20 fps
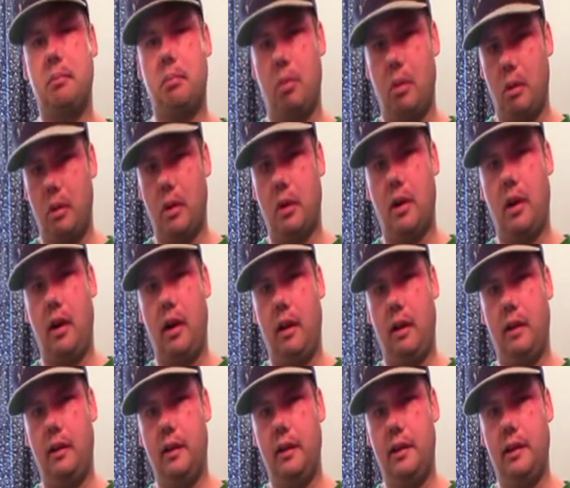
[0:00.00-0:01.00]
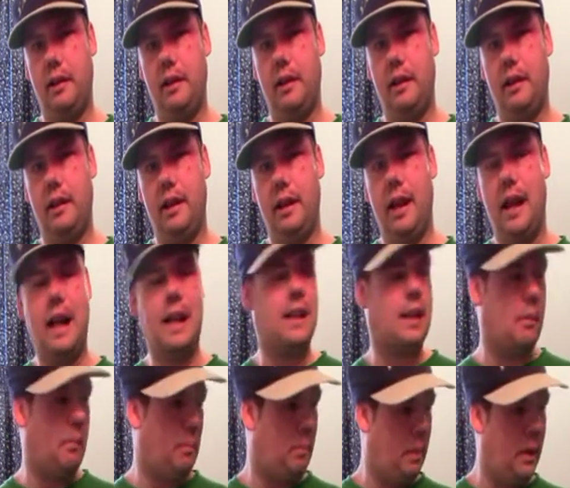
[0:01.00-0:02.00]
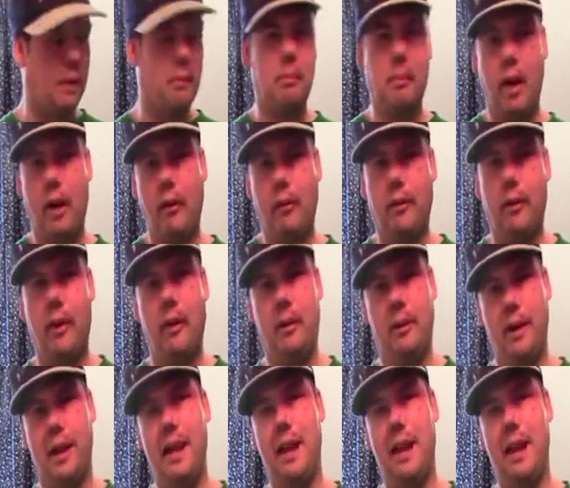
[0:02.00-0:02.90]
Protocol. That's a big mouthload,